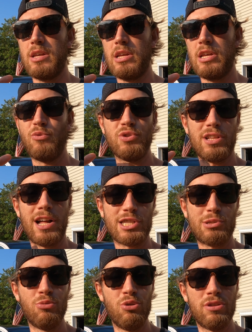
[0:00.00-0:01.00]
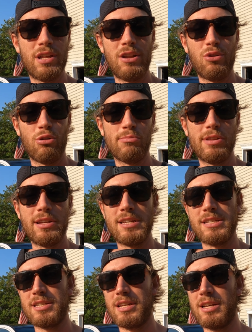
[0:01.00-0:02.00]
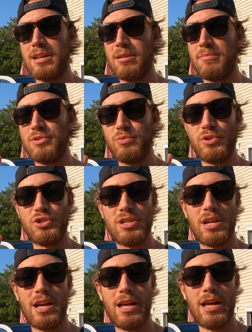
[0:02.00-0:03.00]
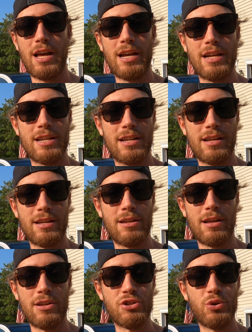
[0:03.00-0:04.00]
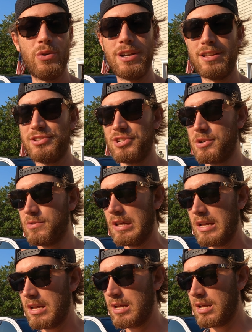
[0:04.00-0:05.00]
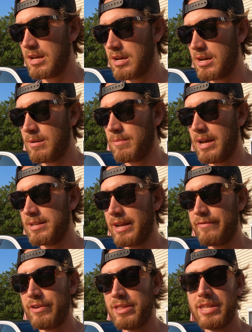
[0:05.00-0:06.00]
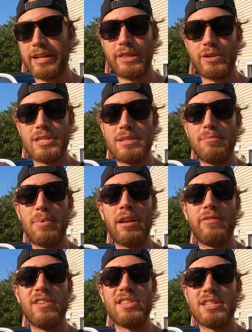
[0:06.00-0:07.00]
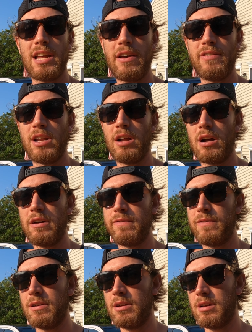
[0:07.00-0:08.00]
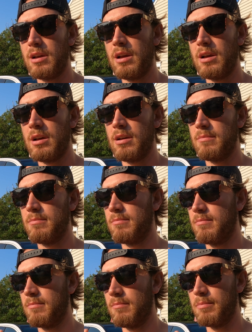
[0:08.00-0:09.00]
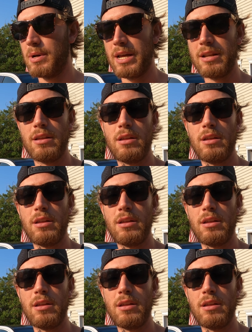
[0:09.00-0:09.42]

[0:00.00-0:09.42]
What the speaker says: It was a lot smoother than it normally is, which I enjoyed. So I definitely think there is some benefits to having it off, but